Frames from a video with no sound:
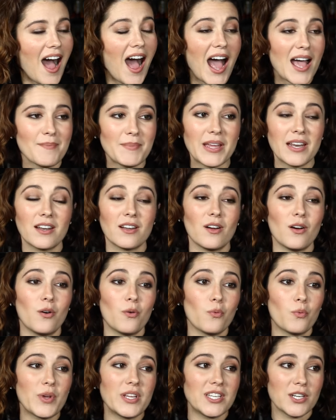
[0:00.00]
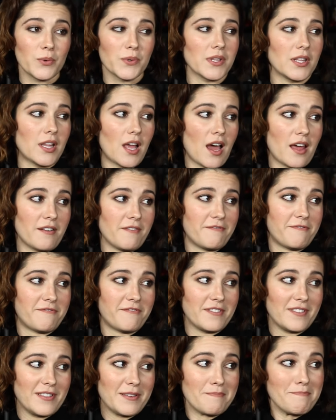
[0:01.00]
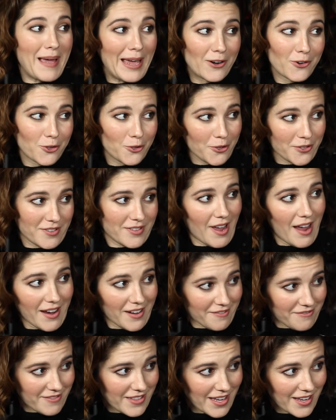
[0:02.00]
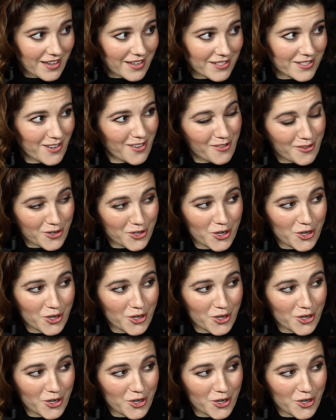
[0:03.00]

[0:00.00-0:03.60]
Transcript: I mean, we deal with a lot of the medical side of things on the